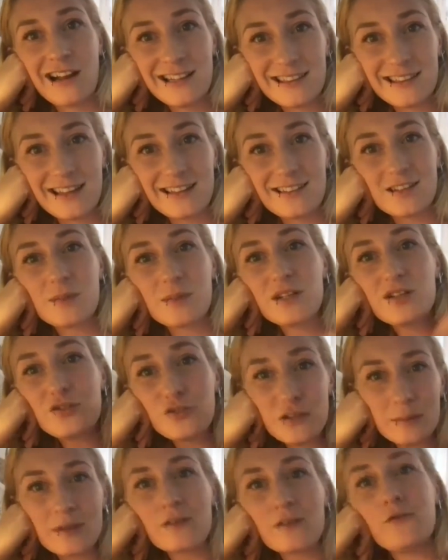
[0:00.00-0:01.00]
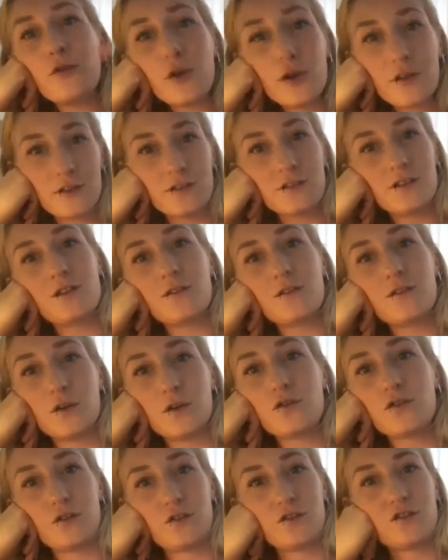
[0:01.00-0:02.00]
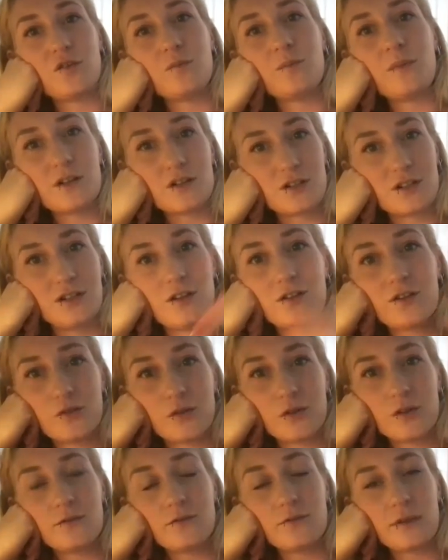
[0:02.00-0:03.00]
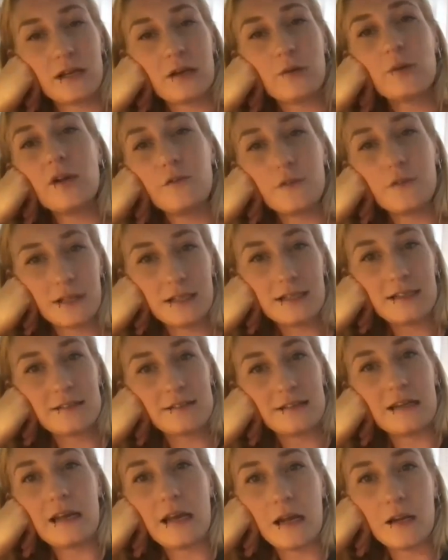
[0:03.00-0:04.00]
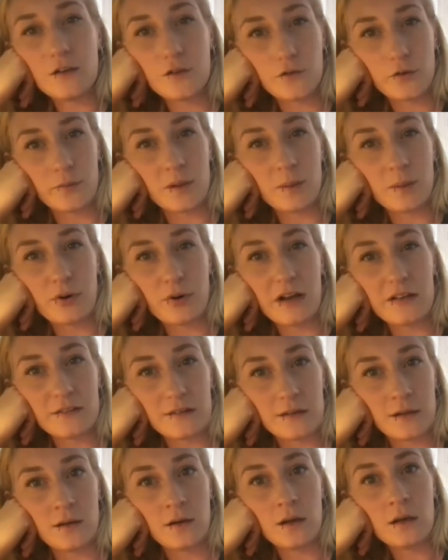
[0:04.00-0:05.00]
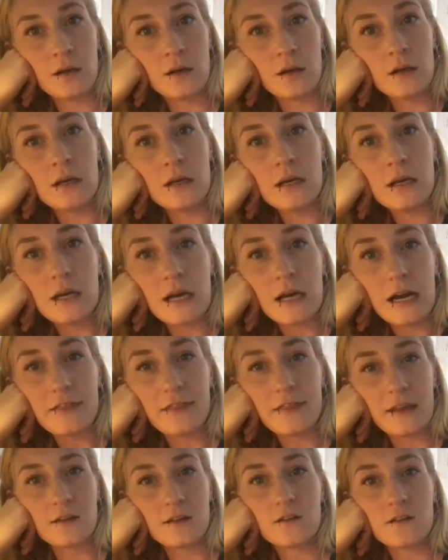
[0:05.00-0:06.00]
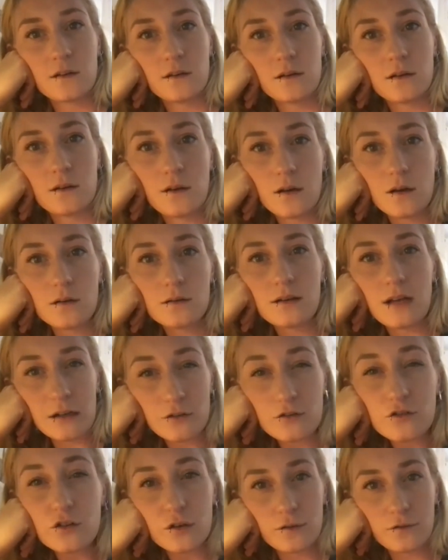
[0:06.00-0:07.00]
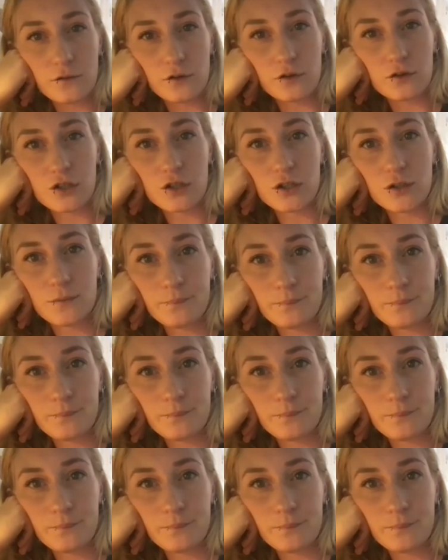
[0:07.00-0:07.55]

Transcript: That to be dreaming forth into the future so much that you're sort of like willfully disengaged from the present, I think is a danger for sure.